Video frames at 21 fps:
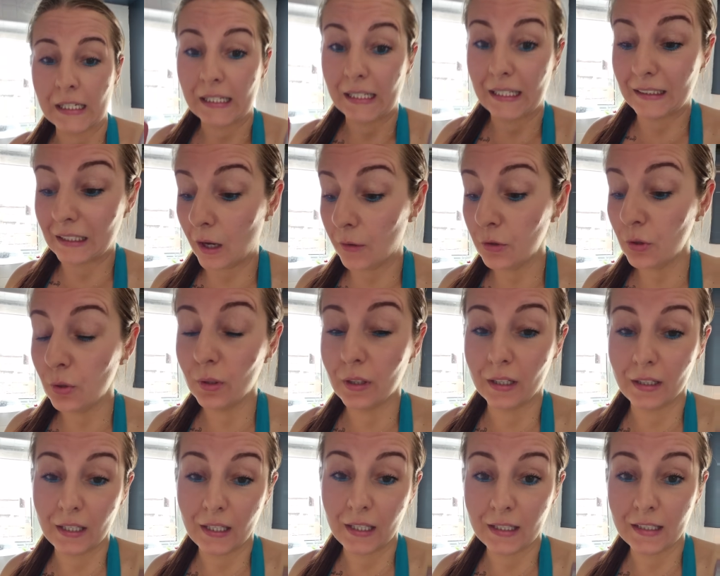And now you
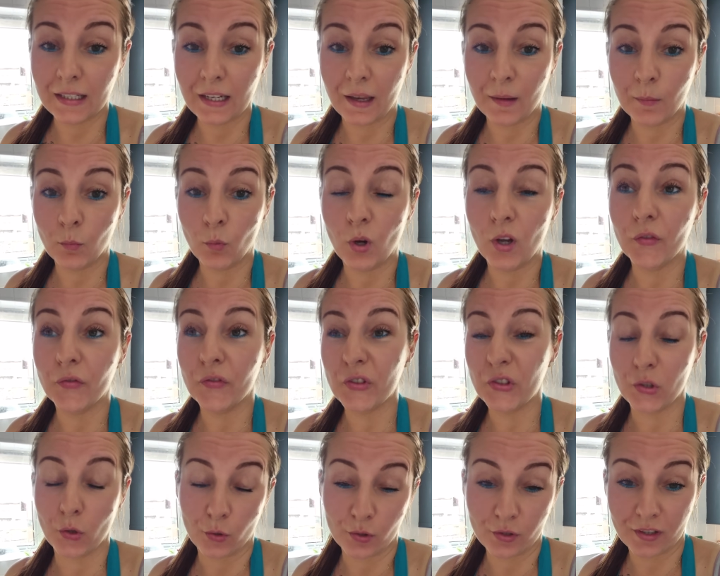can eat them with
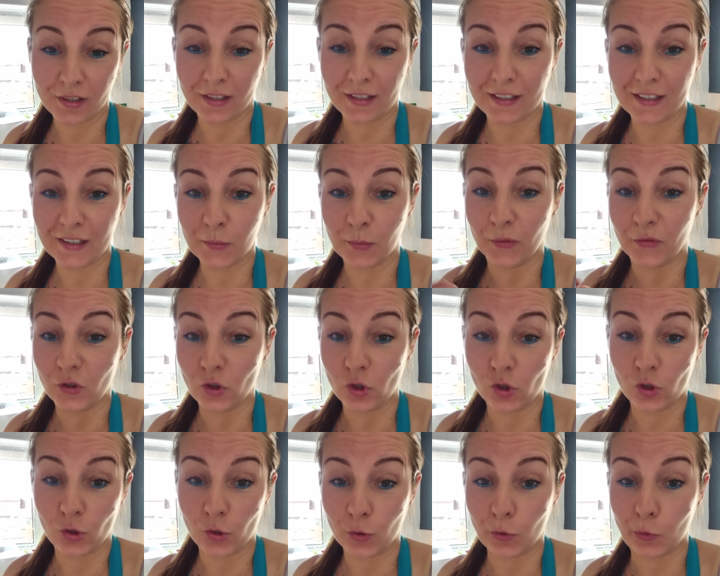sauces, with
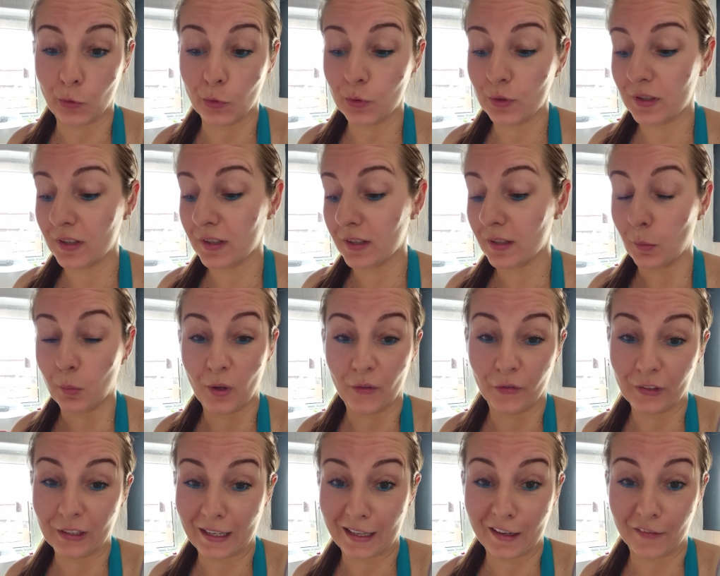stews,
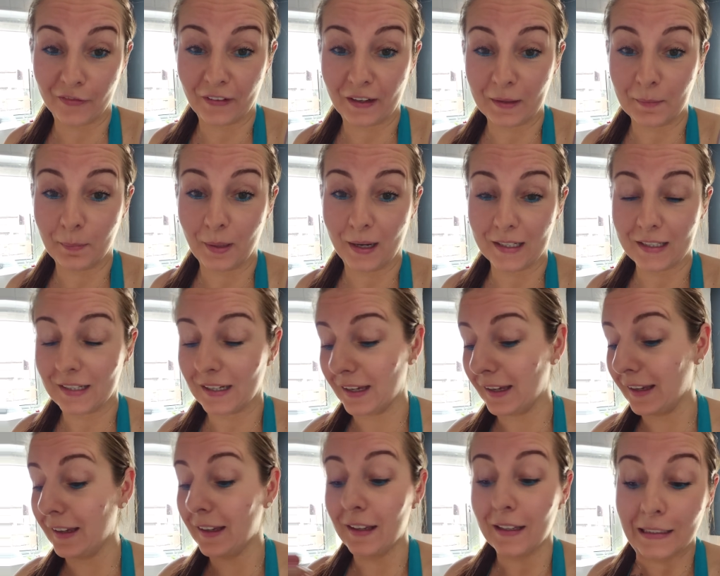with clarified
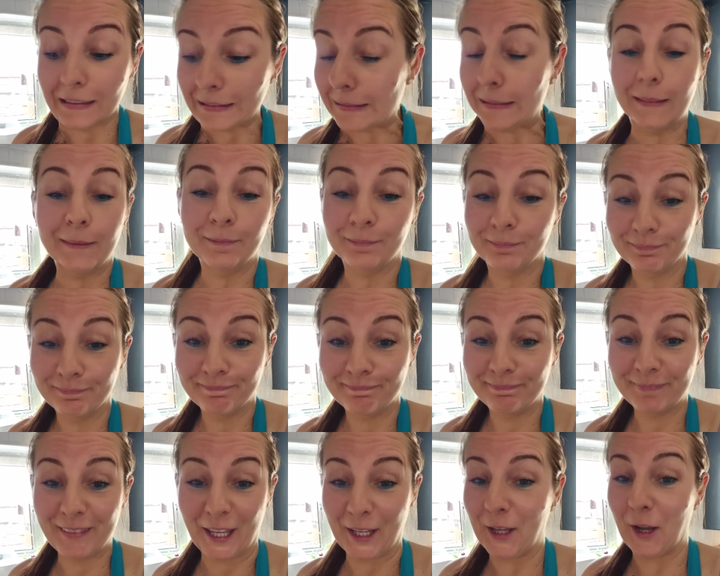butter.
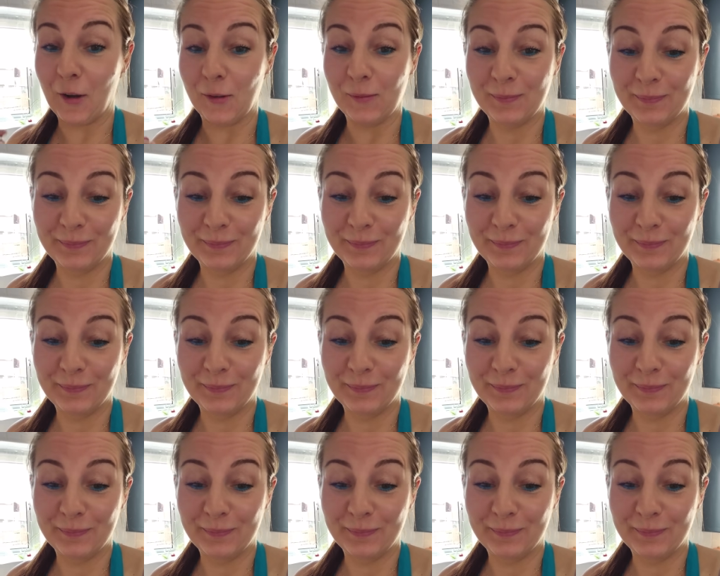There you go.